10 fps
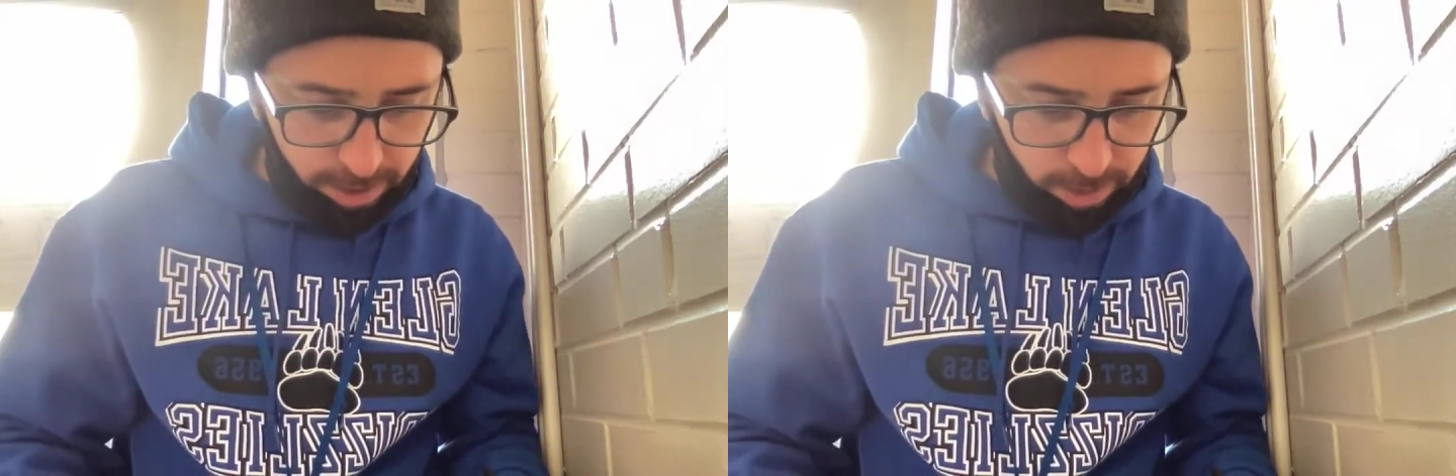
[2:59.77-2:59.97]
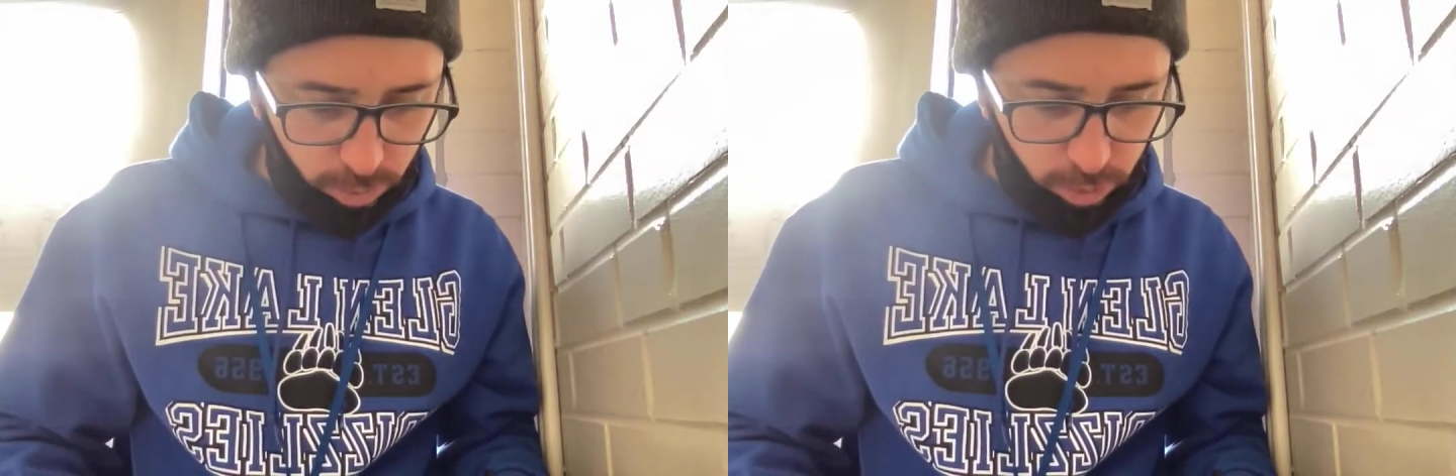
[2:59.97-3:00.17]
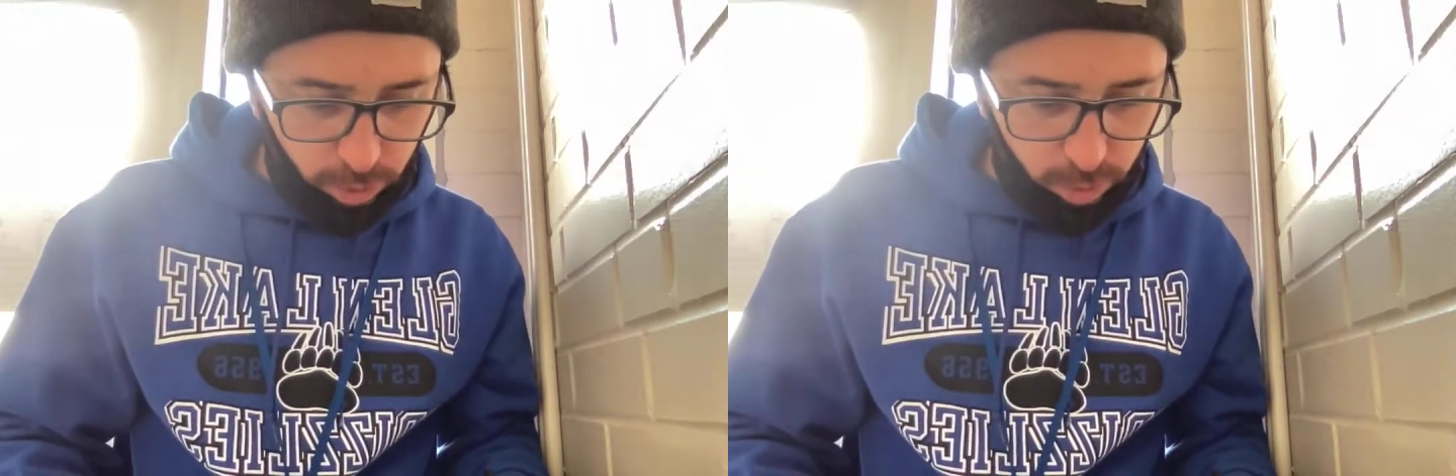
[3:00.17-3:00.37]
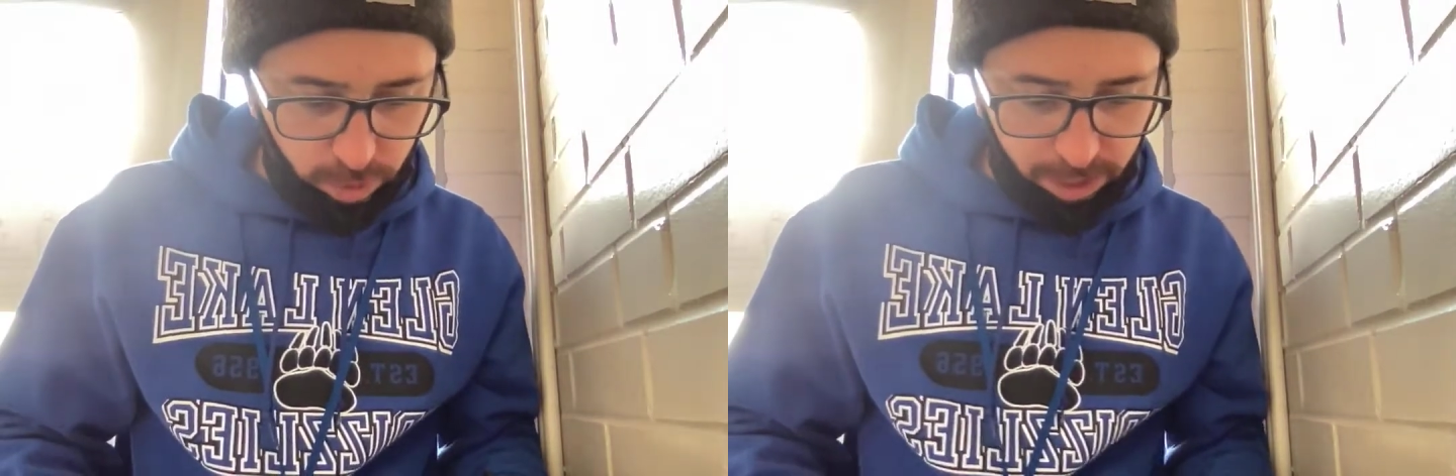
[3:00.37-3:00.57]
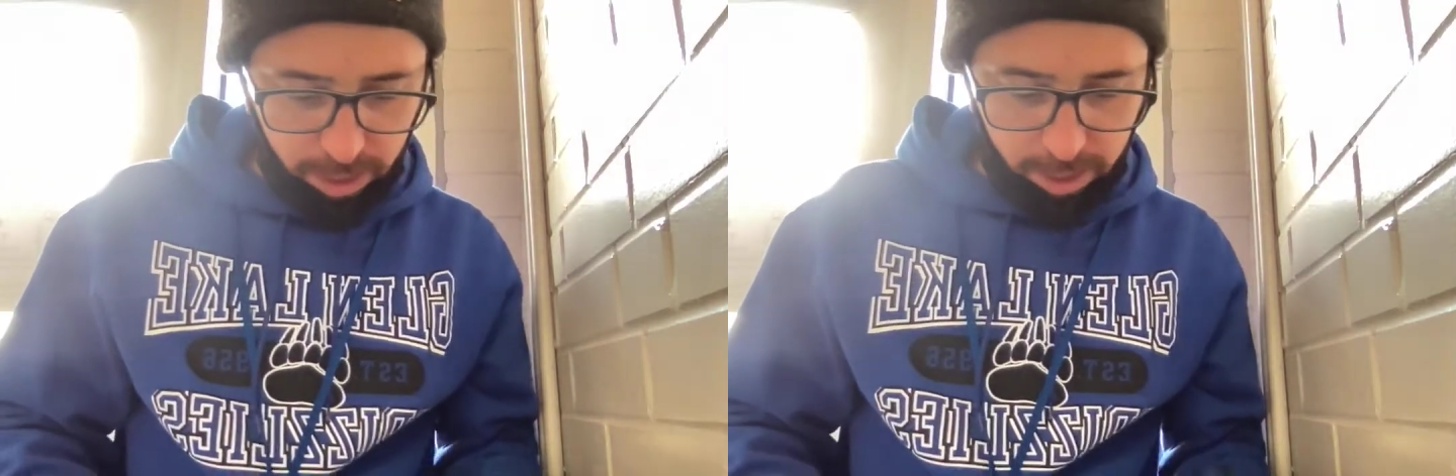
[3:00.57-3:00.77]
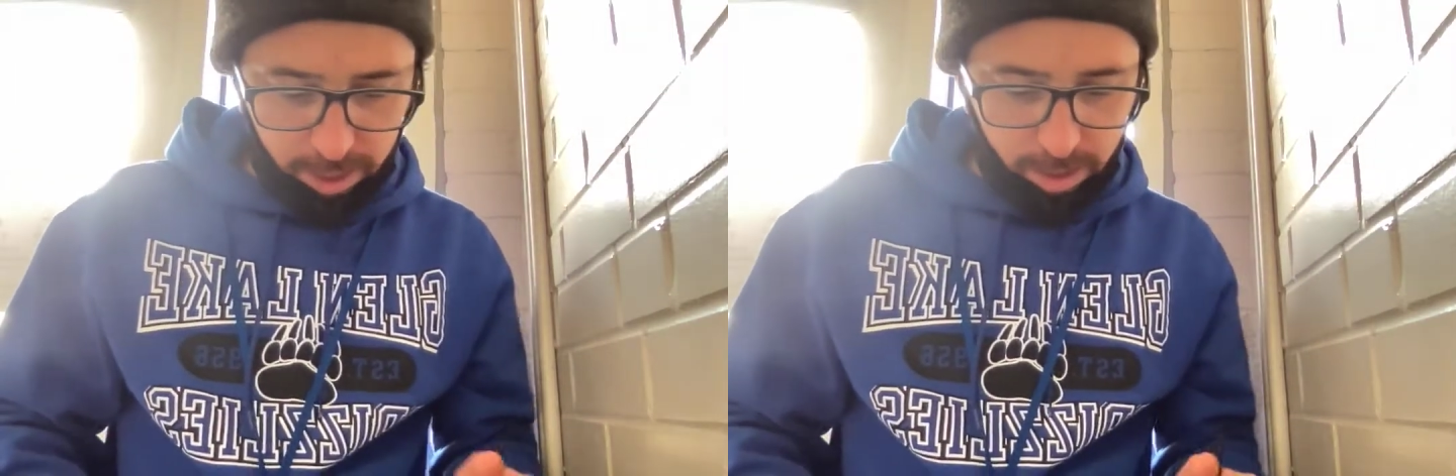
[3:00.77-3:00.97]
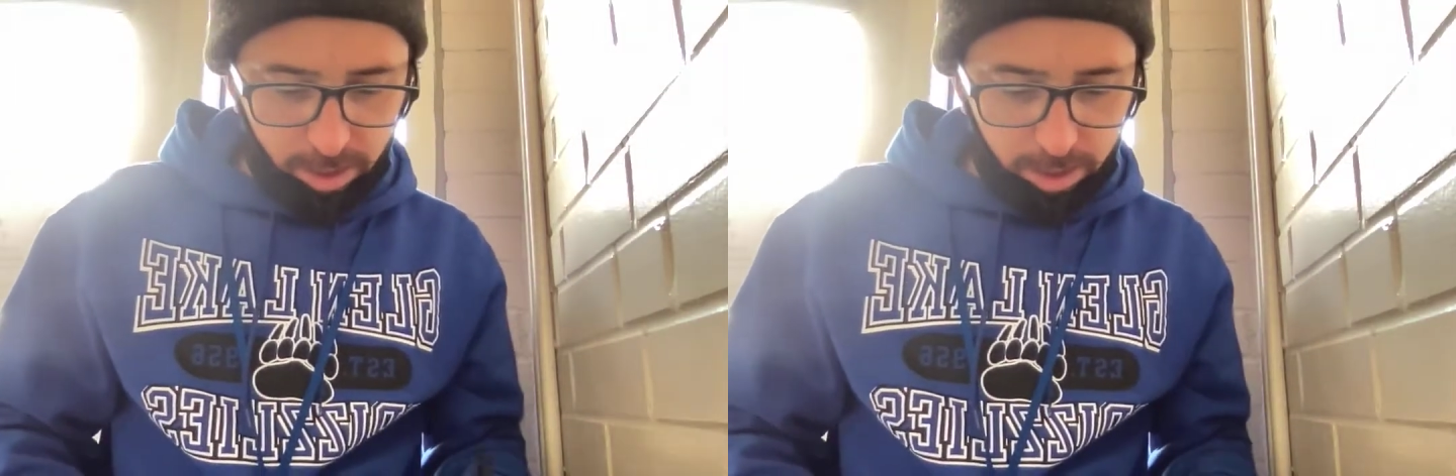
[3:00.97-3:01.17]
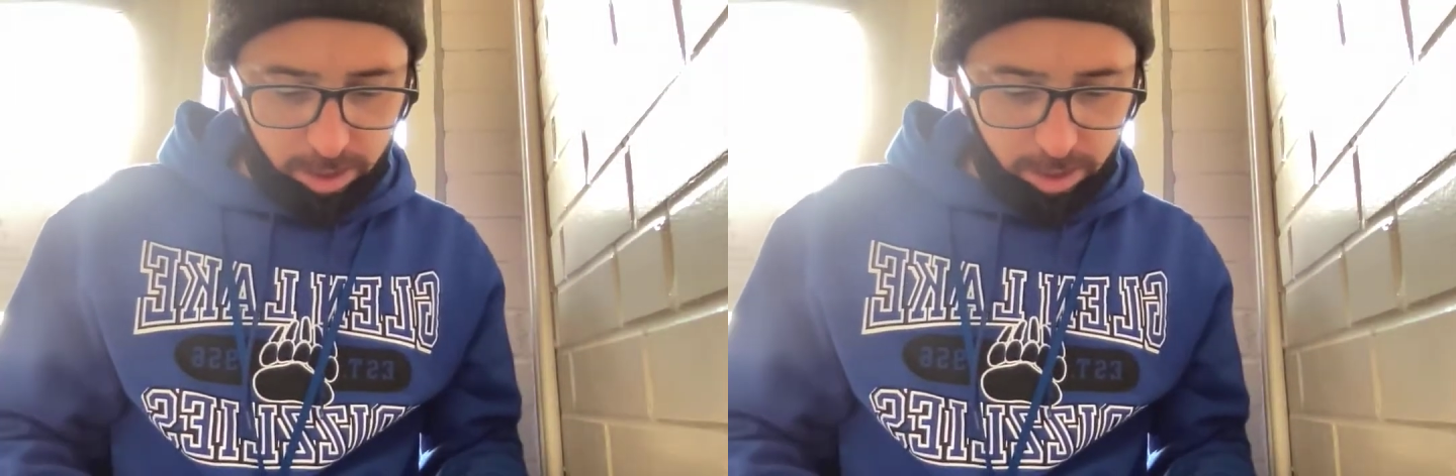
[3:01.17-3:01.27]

word reading and the